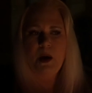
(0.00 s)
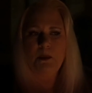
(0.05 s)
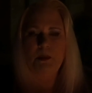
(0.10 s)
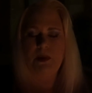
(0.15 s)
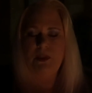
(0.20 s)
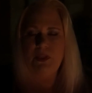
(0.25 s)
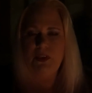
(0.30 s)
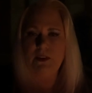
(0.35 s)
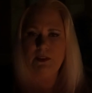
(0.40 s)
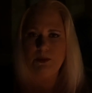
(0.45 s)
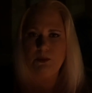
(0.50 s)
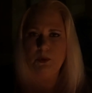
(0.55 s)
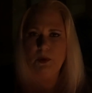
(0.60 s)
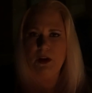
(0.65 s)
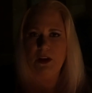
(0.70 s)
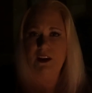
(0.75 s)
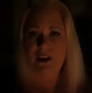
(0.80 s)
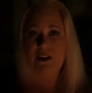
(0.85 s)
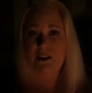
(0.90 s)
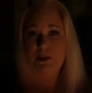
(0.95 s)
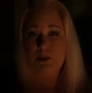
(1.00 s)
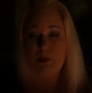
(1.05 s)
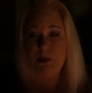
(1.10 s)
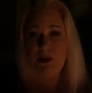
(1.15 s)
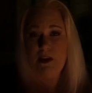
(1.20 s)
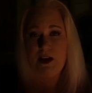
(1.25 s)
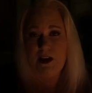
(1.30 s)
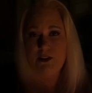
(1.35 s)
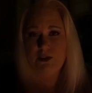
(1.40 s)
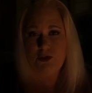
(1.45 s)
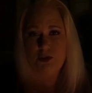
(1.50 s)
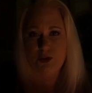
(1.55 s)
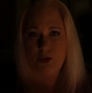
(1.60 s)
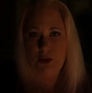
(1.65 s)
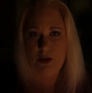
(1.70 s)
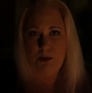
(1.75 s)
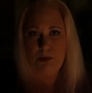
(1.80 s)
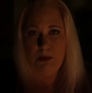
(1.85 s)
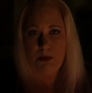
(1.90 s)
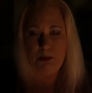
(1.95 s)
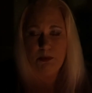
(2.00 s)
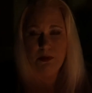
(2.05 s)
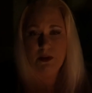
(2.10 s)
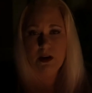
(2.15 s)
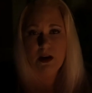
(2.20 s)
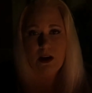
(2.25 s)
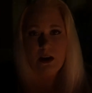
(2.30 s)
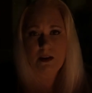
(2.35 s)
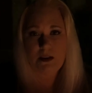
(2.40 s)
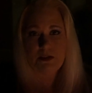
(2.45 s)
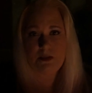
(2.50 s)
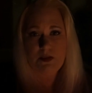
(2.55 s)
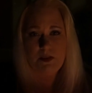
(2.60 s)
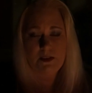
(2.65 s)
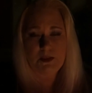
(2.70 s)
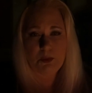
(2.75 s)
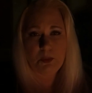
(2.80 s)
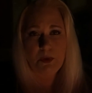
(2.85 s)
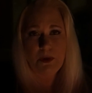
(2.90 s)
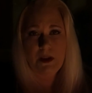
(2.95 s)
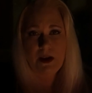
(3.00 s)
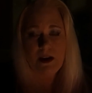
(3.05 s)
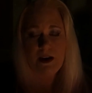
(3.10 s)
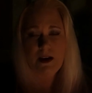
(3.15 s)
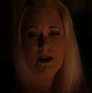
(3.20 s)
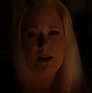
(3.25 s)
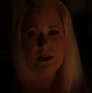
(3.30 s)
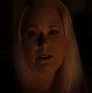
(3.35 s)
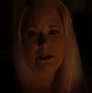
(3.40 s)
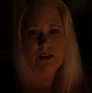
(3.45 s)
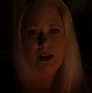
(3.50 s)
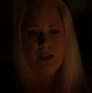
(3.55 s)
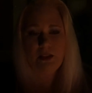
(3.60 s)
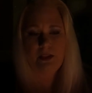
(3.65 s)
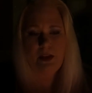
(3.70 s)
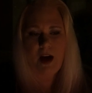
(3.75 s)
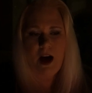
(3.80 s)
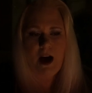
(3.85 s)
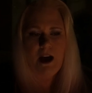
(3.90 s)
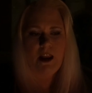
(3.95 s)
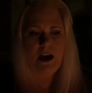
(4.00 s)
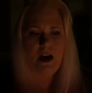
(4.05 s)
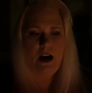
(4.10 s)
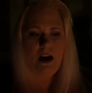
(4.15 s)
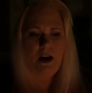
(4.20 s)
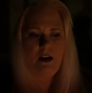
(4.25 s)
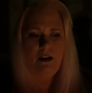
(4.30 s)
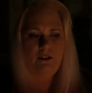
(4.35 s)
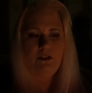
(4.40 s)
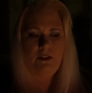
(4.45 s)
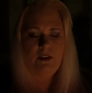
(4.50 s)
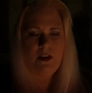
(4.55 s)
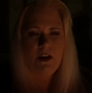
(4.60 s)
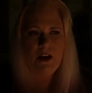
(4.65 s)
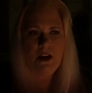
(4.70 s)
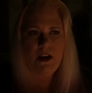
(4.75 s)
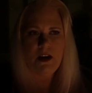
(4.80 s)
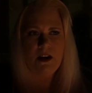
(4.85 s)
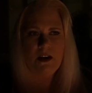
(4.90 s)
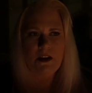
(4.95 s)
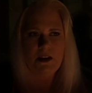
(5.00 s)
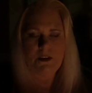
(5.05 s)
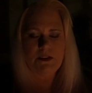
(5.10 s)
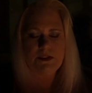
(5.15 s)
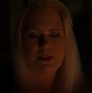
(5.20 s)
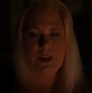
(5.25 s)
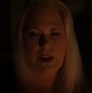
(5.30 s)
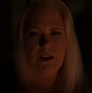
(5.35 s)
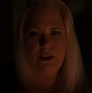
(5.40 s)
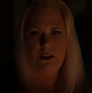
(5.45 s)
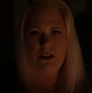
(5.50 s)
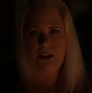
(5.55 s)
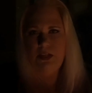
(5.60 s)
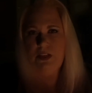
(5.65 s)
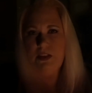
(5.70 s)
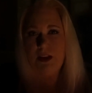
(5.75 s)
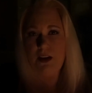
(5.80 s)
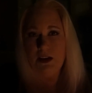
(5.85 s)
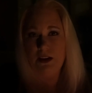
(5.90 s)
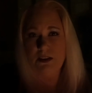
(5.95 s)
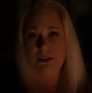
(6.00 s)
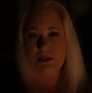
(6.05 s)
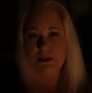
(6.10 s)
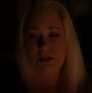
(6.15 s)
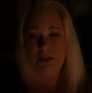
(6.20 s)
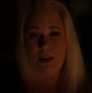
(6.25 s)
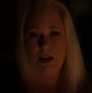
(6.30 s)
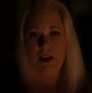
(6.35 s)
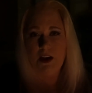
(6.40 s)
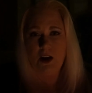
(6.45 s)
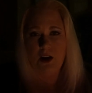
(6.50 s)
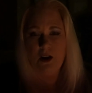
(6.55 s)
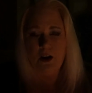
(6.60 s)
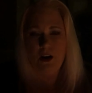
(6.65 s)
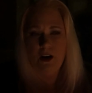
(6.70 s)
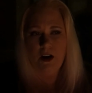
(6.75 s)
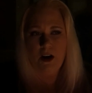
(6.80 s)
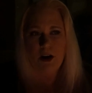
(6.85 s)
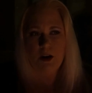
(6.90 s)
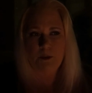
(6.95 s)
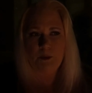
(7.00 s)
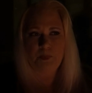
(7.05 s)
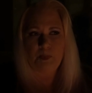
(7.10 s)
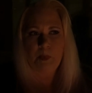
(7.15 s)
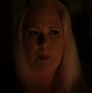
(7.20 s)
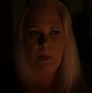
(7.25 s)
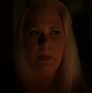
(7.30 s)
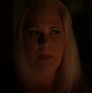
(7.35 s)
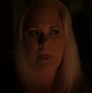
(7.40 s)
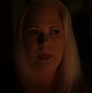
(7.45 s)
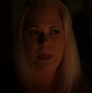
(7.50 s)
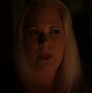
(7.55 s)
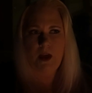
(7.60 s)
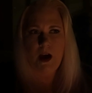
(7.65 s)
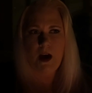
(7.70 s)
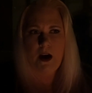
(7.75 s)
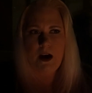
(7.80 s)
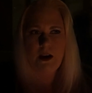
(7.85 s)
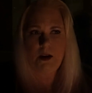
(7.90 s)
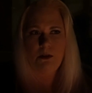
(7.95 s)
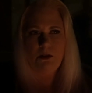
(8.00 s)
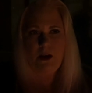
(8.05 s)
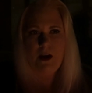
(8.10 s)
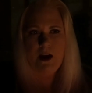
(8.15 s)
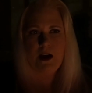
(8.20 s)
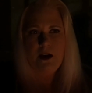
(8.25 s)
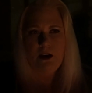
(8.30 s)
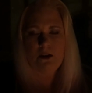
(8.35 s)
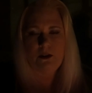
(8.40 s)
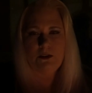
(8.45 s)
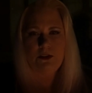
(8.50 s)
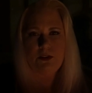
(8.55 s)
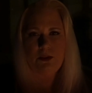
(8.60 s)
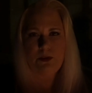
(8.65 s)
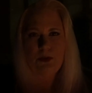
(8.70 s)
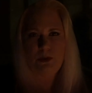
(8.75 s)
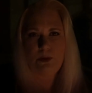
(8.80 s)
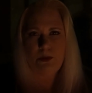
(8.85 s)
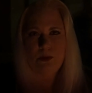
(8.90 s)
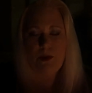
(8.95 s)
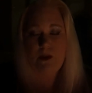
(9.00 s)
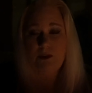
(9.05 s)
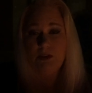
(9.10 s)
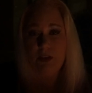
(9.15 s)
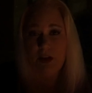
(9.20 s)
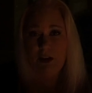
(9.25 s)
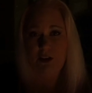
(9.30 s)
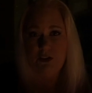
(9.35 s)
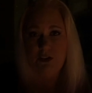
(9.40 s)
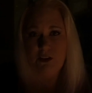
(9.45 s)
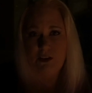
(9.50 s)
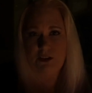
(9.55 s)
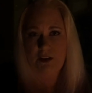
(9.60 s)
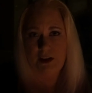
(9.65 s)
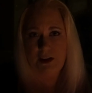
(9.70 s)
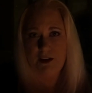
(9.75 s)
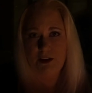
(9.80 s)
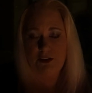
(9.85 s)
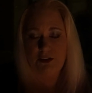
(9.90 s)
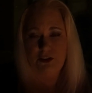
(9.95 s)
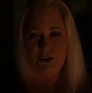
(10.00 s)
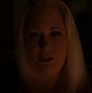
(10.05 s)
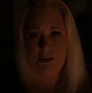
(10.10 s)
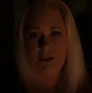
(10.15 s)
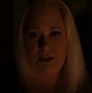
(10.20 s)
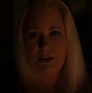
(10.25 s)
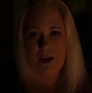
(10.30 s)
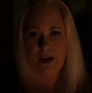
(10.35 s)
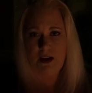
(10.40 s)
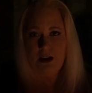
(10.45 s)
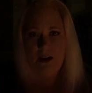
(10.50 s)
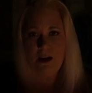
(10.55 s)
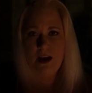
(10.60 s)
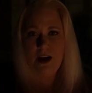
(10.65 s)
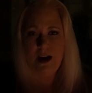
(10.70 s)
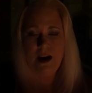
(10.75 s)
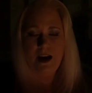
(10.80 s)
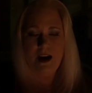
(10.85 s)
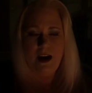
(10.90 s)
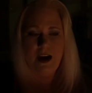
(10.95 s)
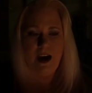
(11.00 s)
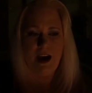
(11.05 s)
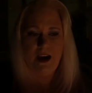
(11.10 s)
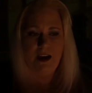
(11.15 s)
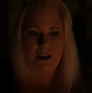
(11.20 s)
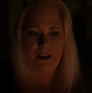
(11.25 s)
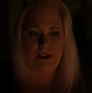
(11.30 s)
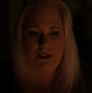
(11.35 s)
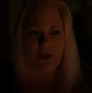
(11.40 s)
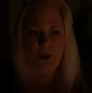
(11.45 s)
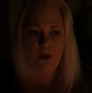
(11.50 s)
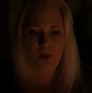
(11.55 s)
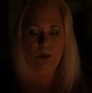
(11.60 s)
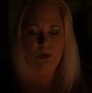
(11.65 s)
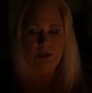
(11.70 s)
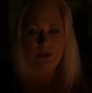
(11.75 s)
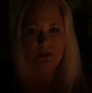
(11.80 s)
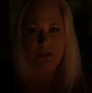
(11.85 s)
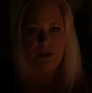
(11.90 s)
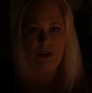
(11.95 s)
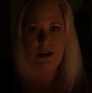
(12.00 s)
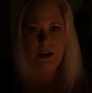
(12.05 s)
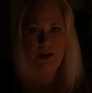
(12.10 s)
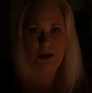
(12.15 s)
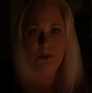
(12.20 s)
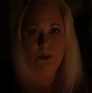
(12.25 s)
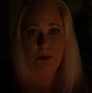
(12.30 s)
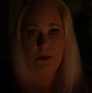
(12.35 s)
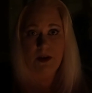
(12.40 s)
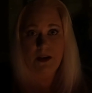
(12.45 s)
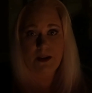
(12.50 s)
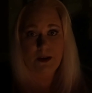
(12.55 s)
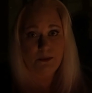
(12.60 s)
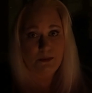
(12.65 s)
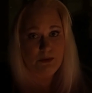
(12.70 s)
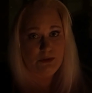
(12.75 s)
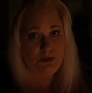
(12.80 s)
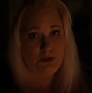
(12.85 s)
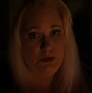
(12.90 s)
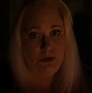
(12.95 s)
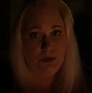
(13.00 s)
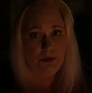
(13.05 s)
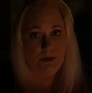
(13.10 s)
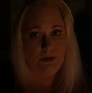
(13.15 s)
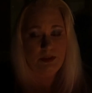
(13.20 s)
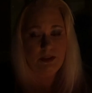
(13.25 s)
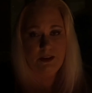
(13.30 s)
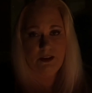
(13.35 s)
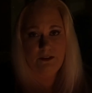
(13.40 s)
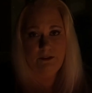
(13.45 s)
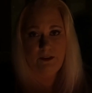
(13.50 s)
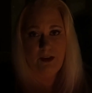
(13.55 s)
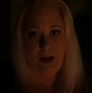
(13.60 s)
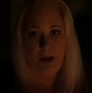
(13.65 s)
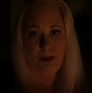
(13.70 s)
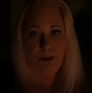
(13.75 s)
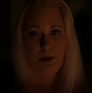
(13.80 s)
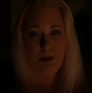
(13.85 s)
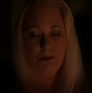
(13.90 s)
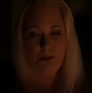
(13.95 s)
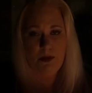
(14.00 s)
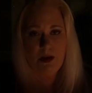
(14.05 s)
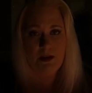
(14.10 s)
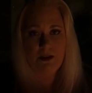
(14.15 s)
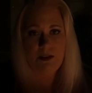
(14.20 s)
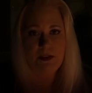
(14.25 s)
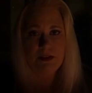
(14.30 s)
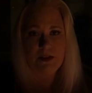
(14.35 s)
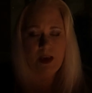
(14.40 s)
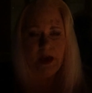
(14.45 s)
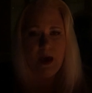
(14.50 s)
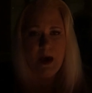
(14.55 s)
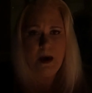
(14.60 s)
But this one has been extra creepy because this one has a lot of scary things that are tied around to revelations, I guess you could say. And so we'll see what comes true in the following months.